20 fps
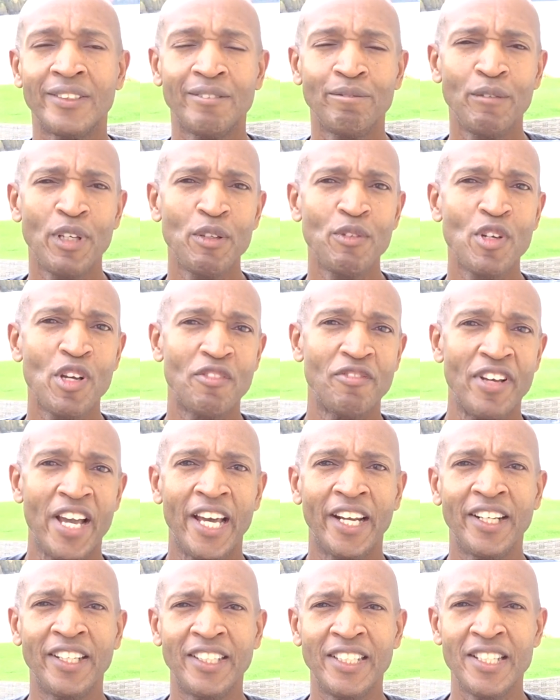maybe a
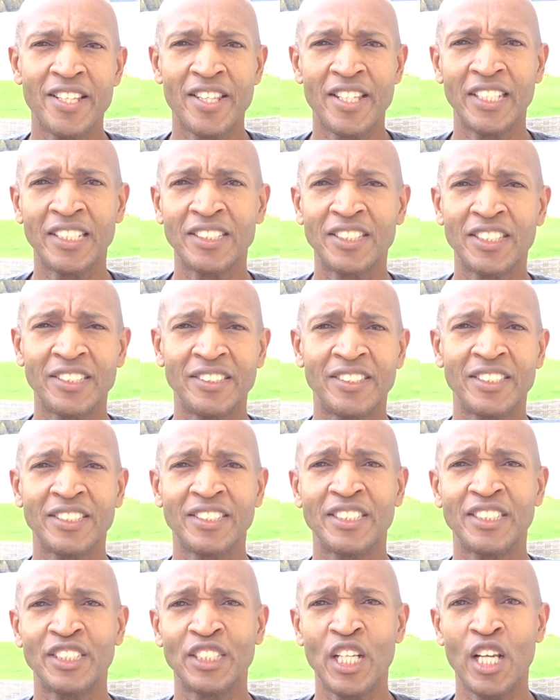vanity thing,
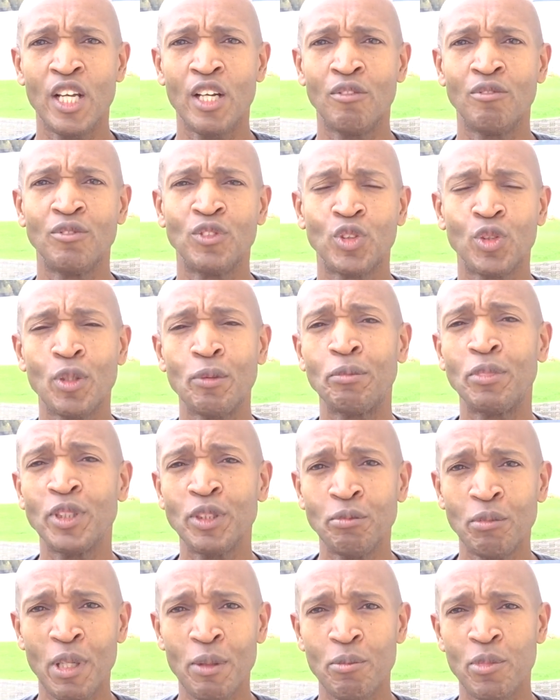just to say I've
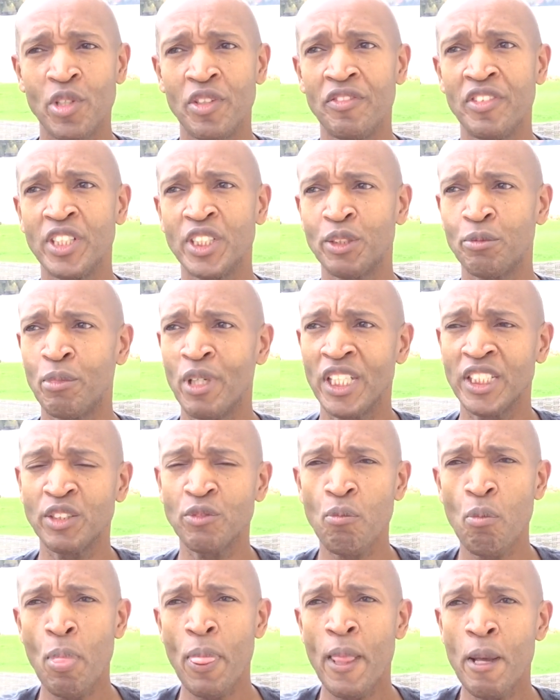tripled my previous fast.
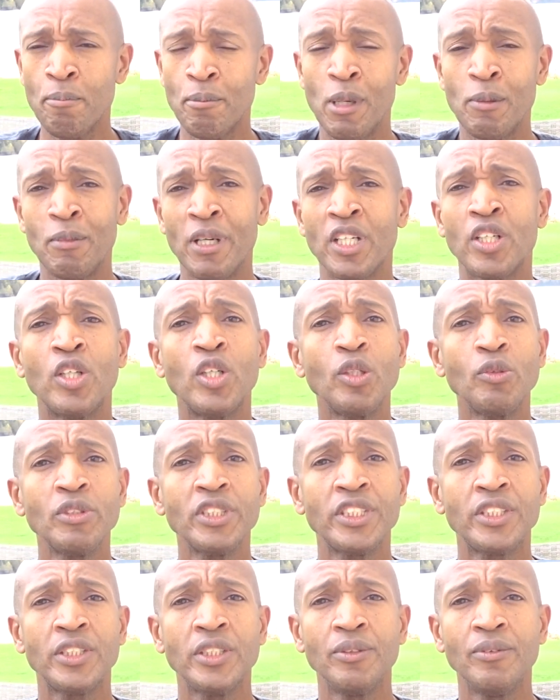But my goal
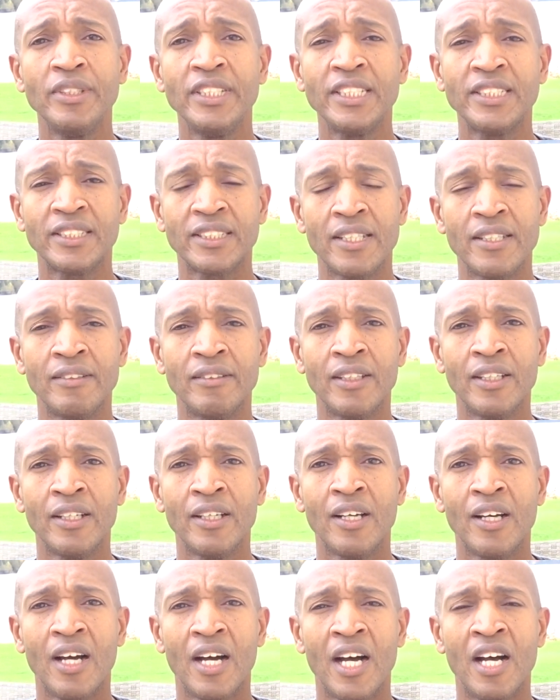was 2 weeks, and
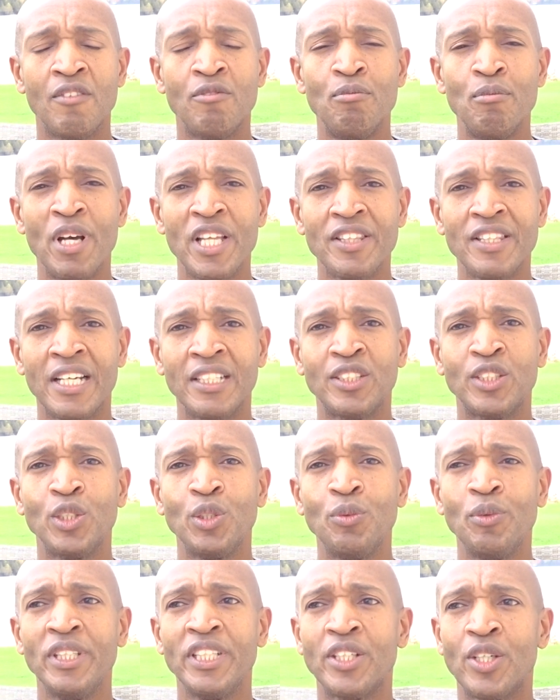I've met that
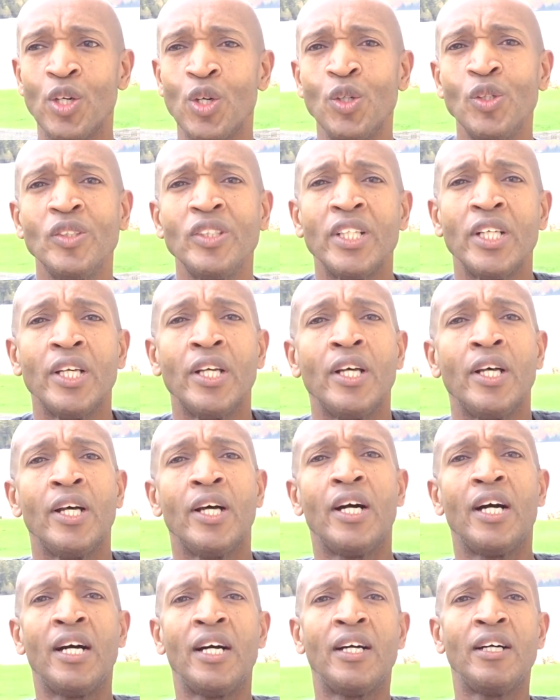2-week goal.
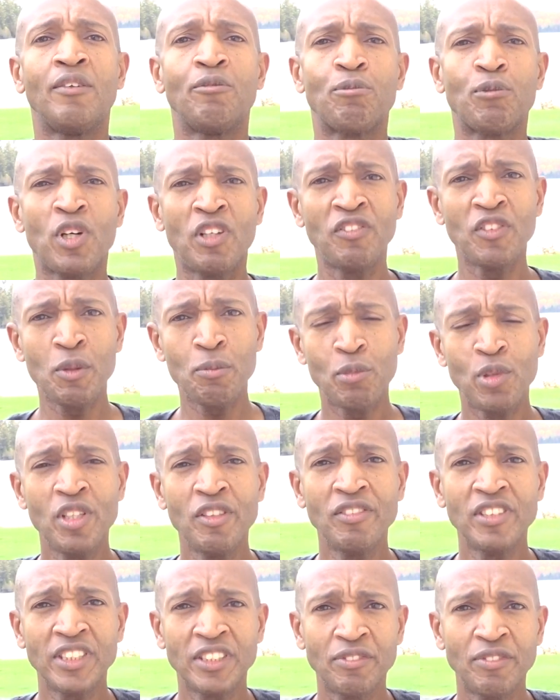From the
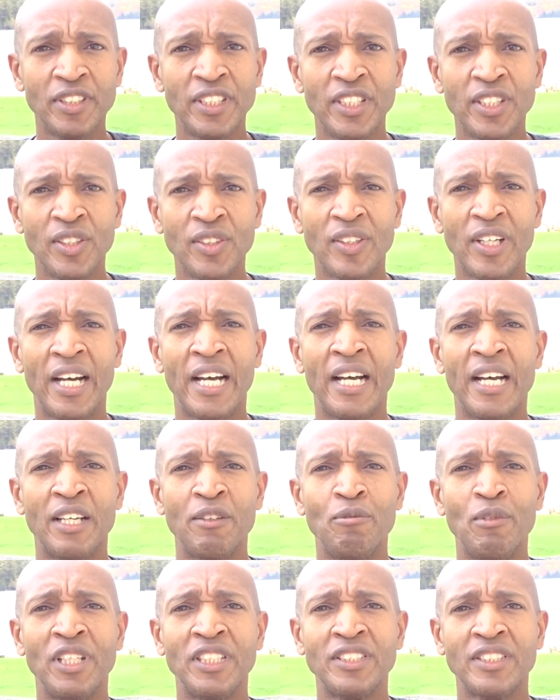previous video, I
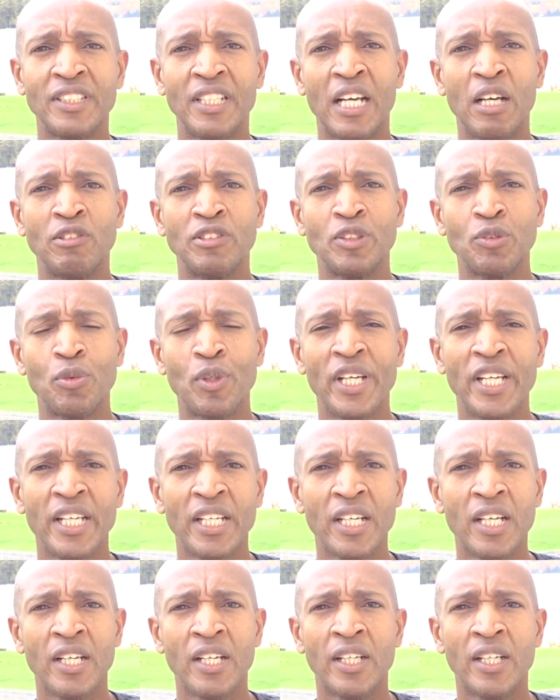had mentioned I was weighing,